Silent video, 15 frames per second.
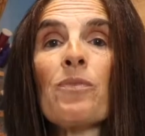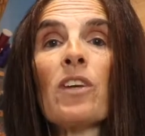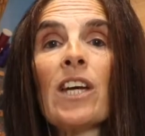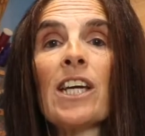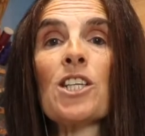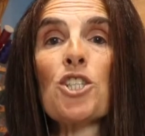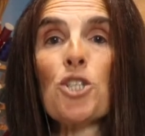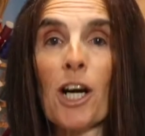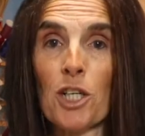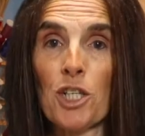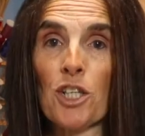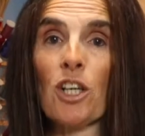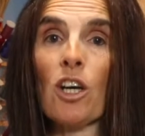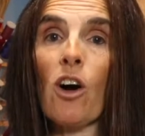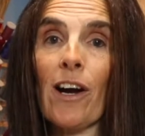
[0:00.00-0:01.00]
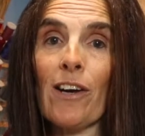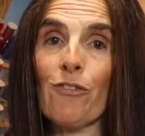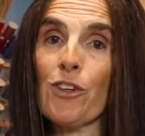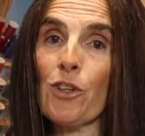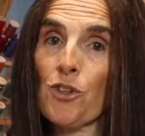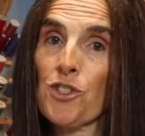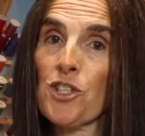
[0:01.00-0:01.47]
instruction guide for
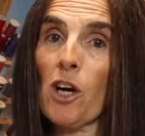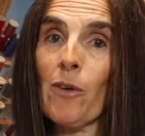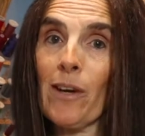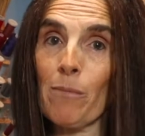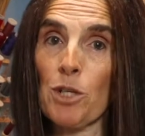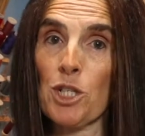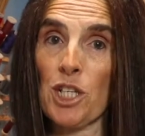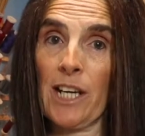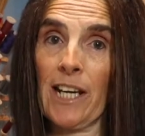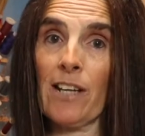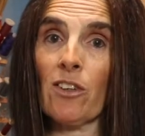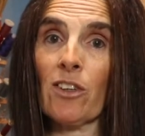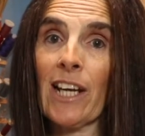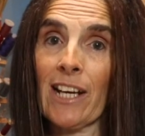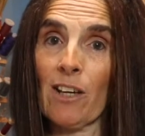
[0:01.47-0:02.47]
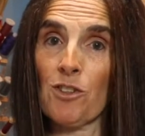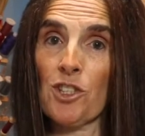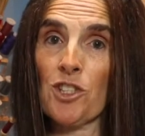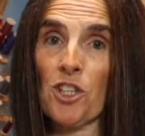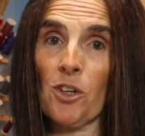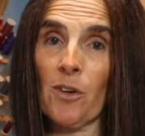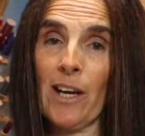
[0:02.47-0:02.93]
your sewing machine on how to
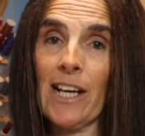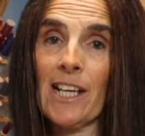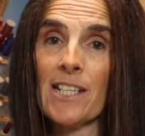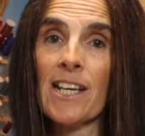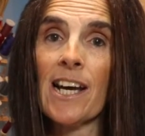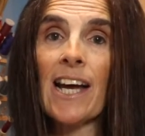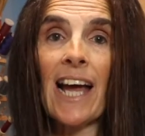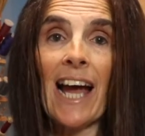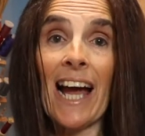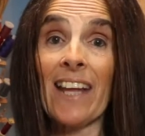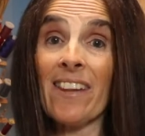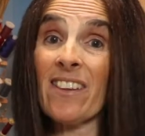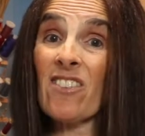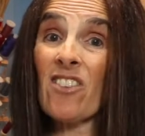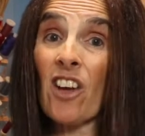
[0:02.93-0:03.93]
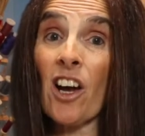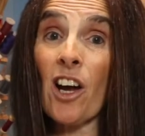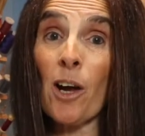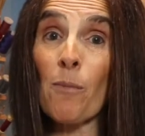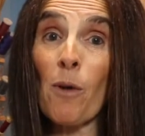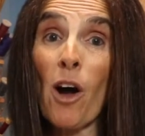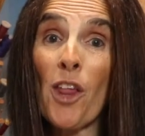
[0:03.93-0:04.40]
do it, and
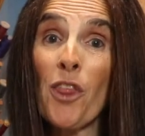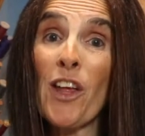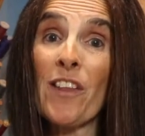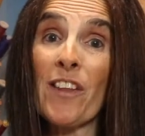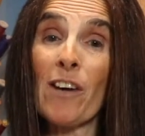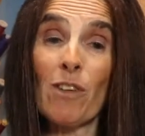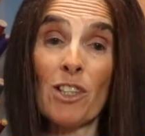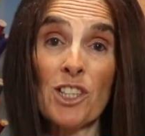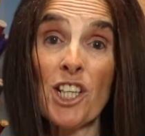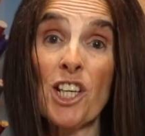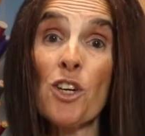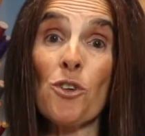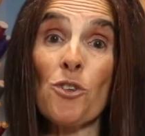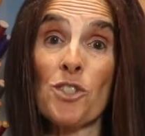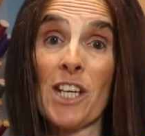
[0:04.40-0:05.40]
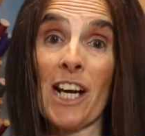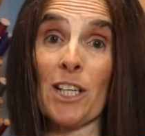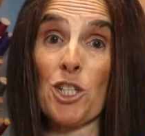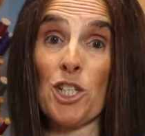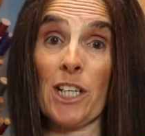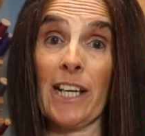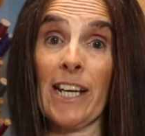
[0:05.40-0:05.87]
I think they're underused
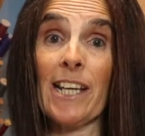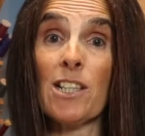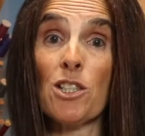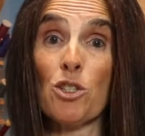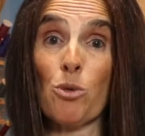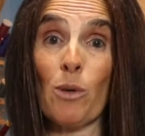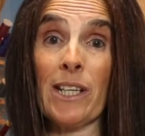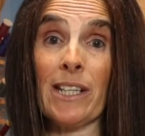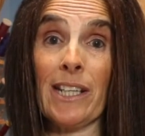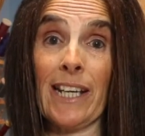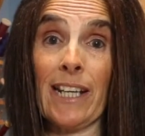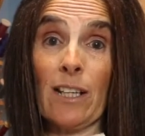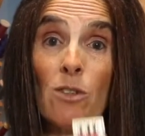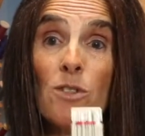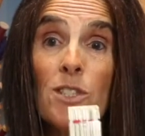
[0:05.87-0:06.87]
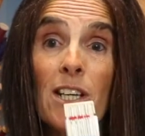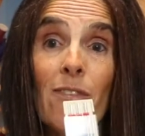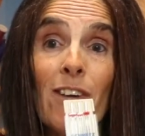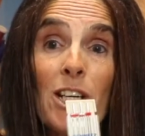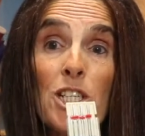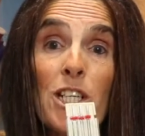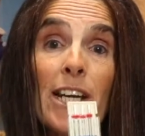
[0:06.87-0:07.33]
actually, twin needles. They're
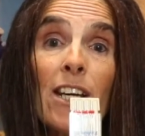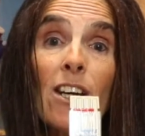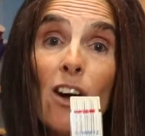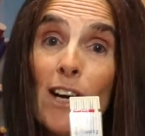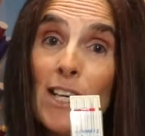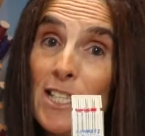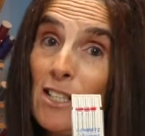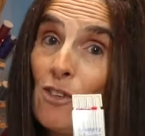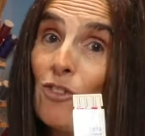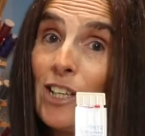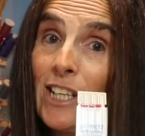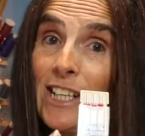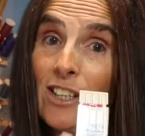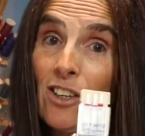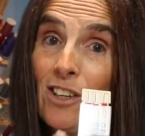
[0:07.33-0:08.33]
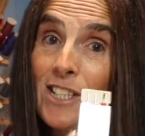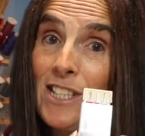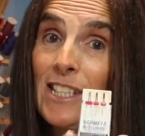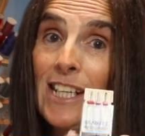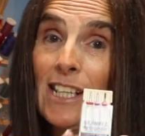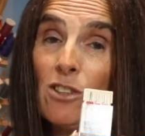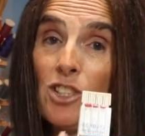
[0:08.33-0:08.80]
actually a nice, really nice
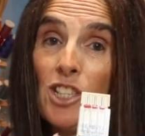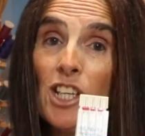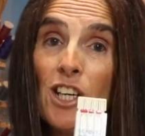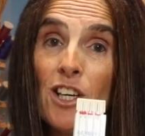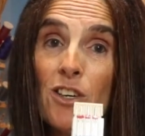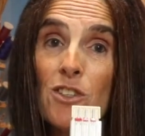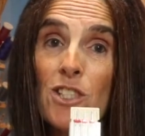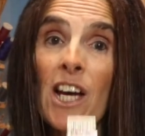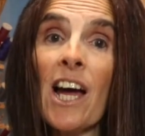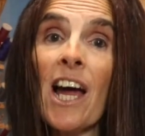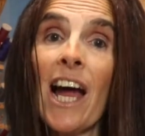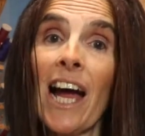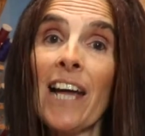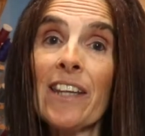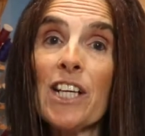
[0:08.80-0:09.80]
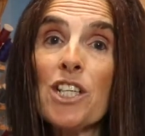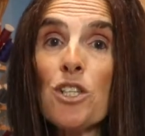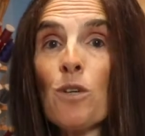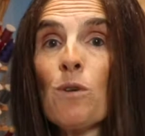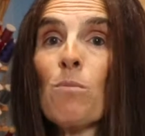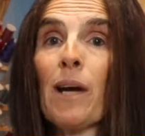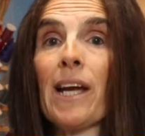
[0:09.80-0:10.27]
needle to use, and they
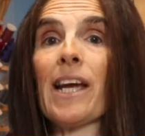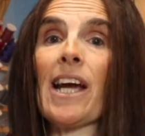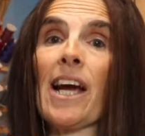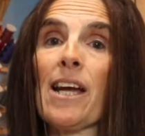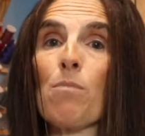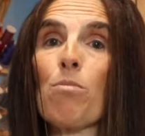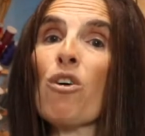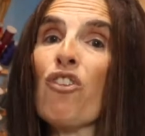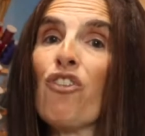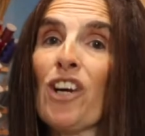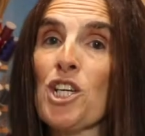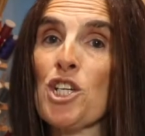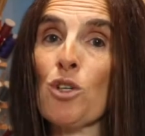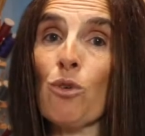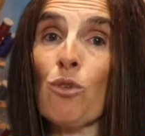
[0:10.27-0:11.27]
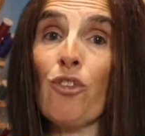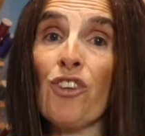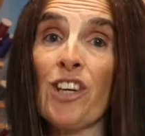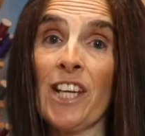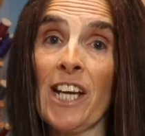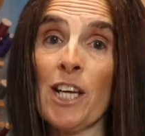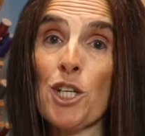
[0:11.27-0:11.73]
do make a professional
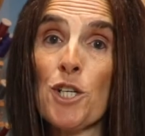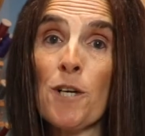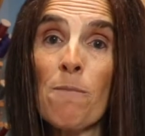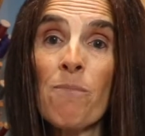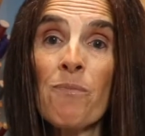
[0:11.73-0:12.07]
finish.